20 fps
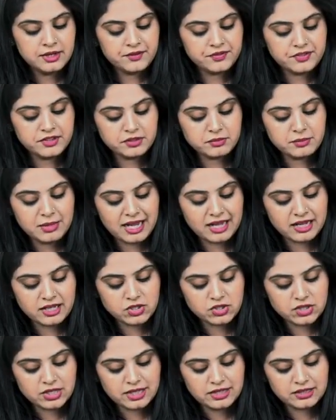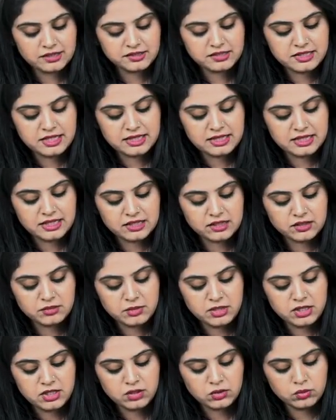This blackish color stain that has
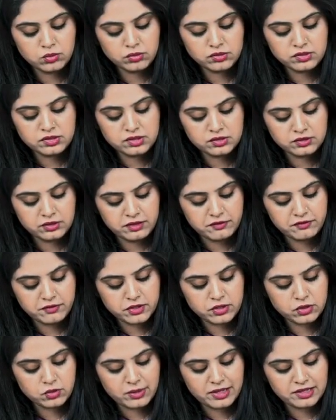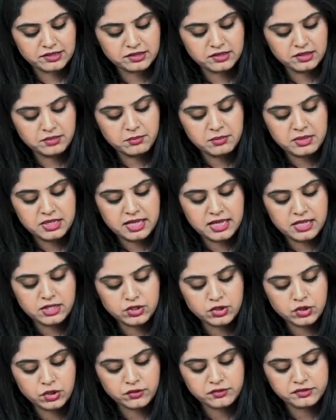been used is referred to as the
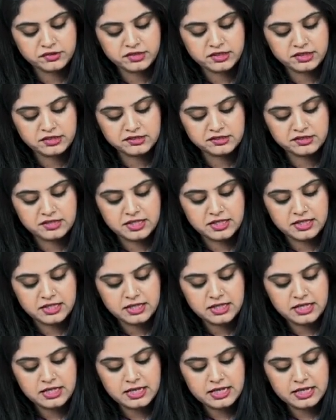Bielszowski stain.